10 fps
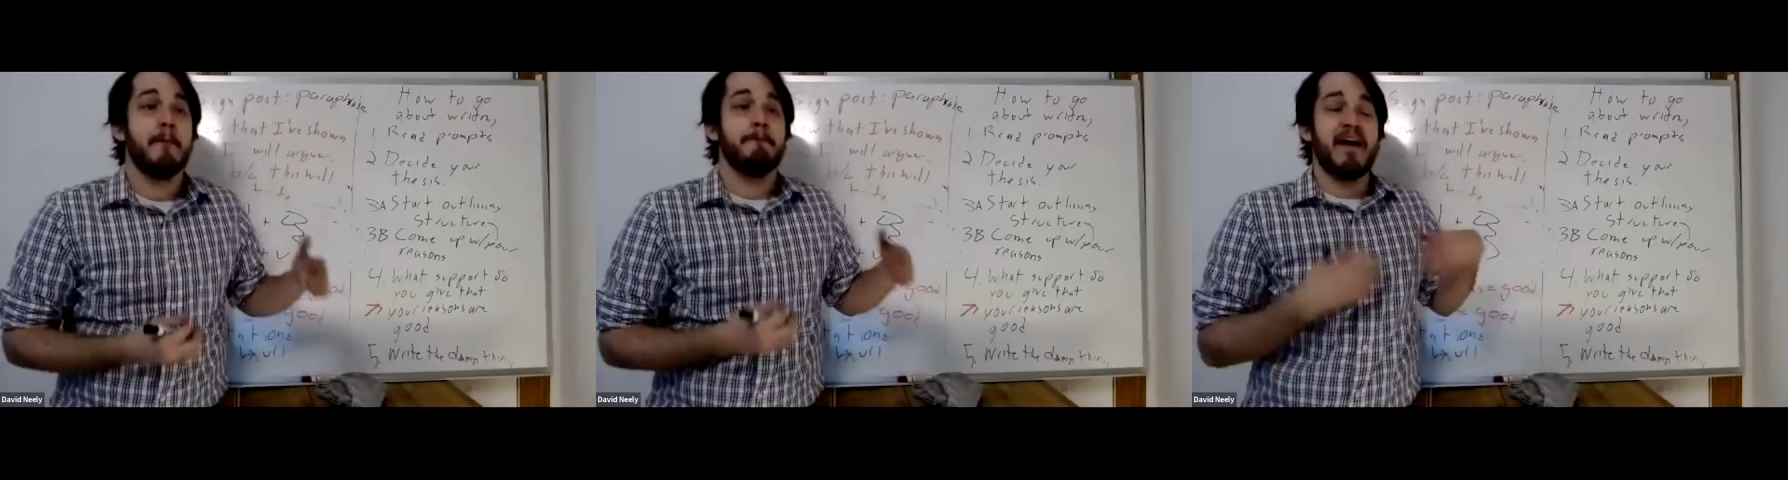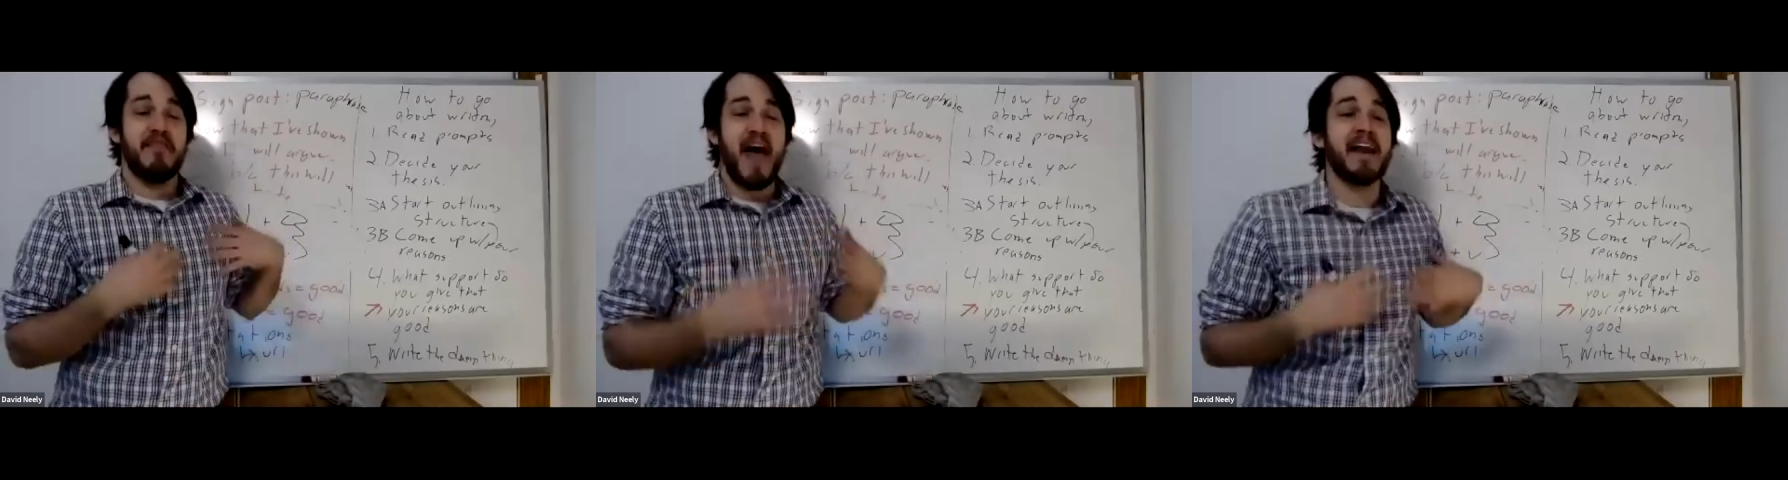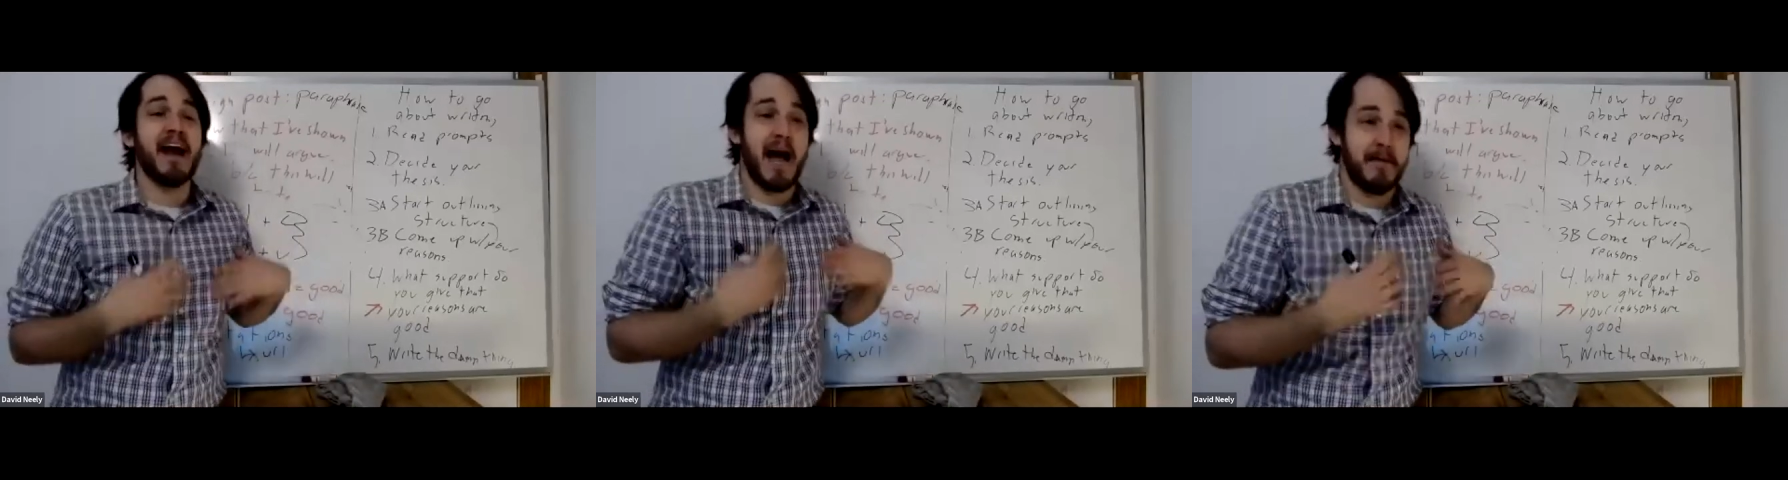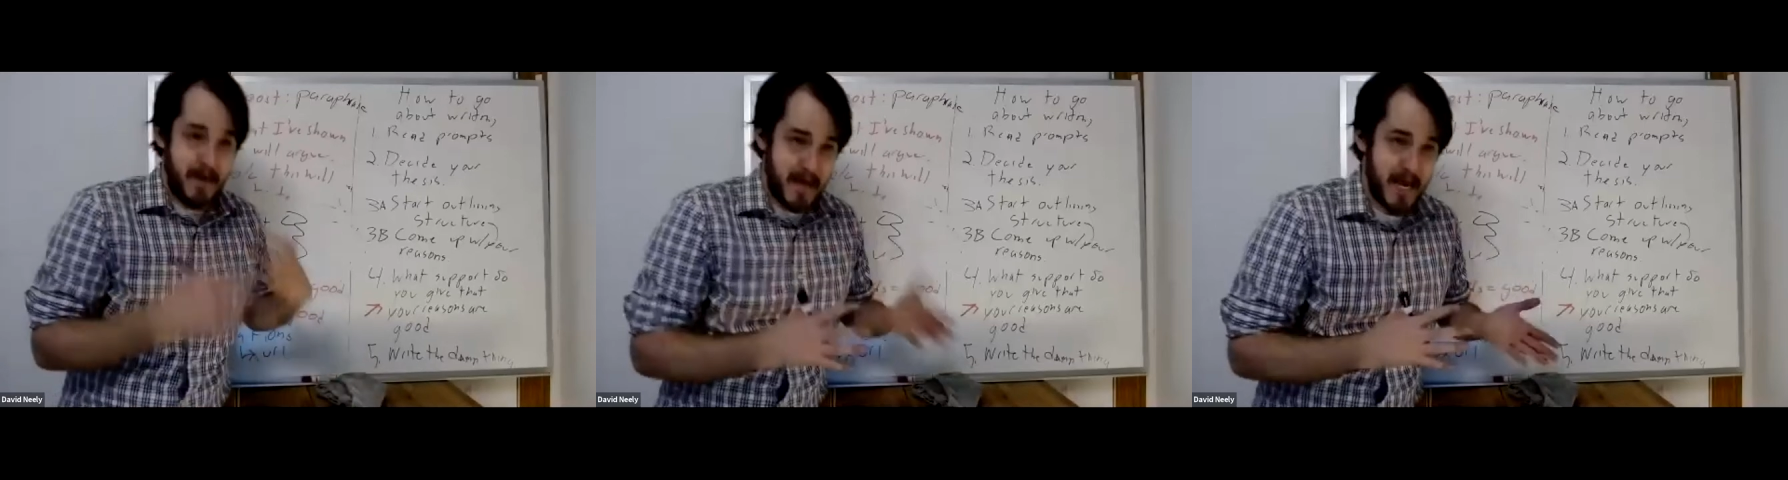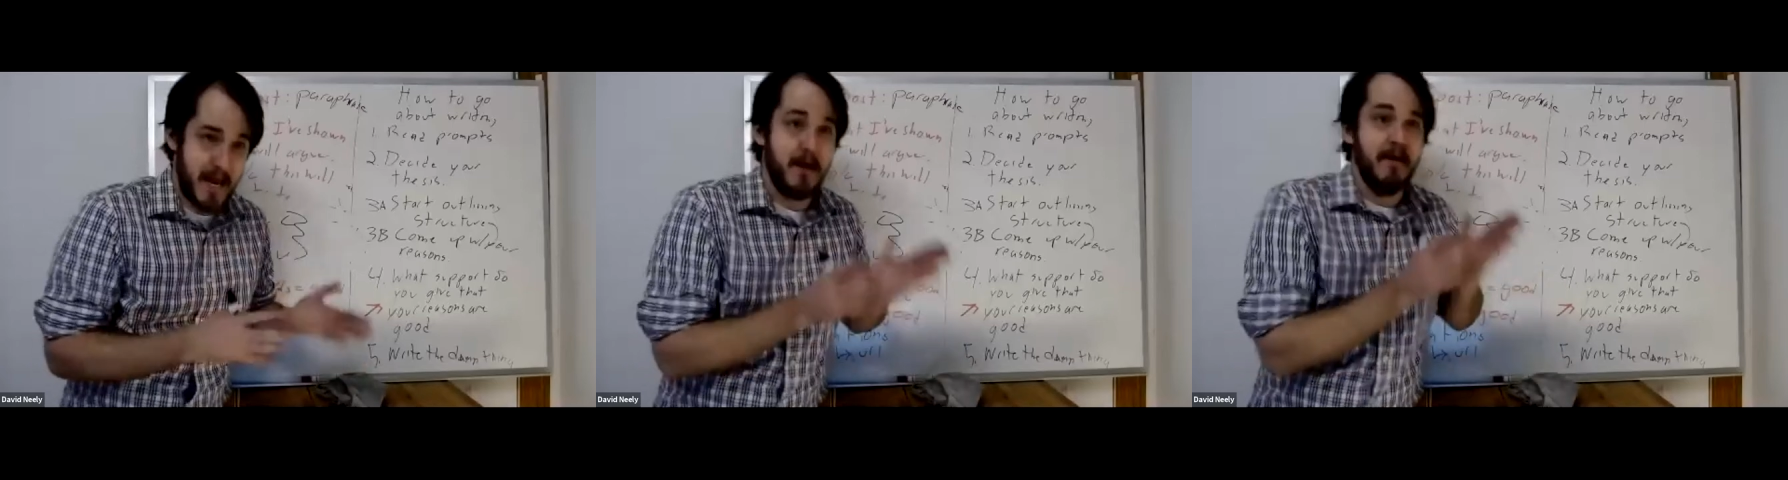by that I
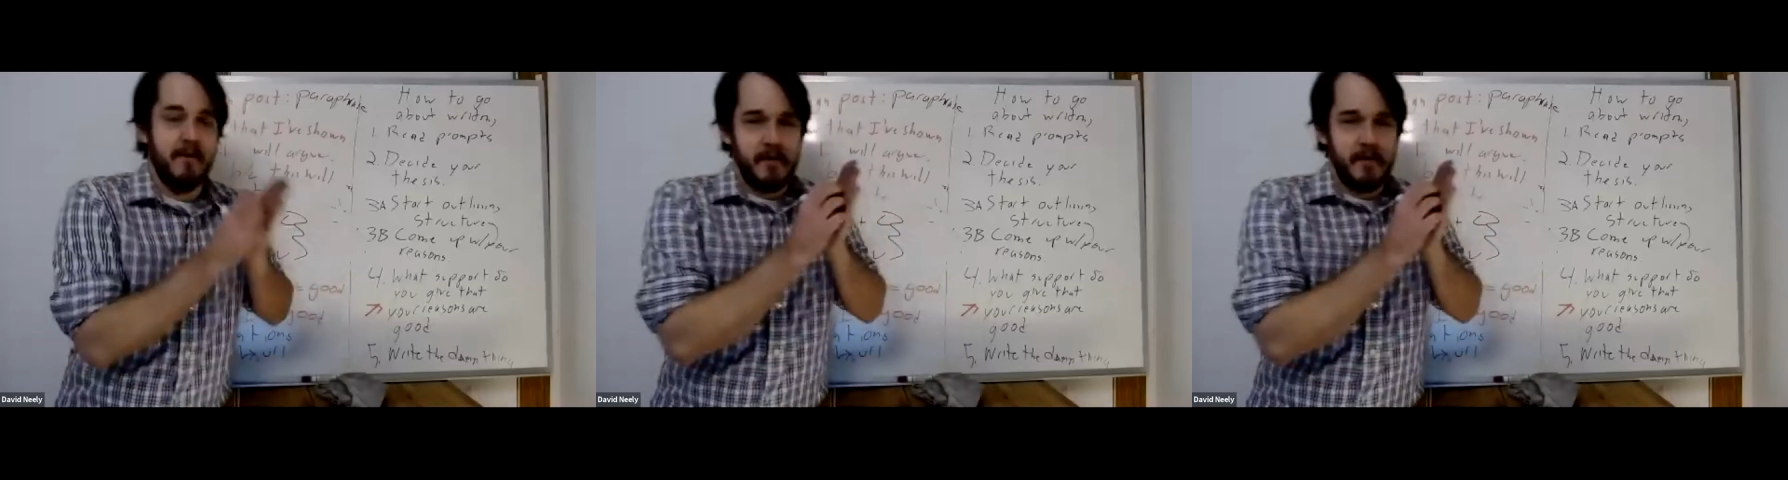mean,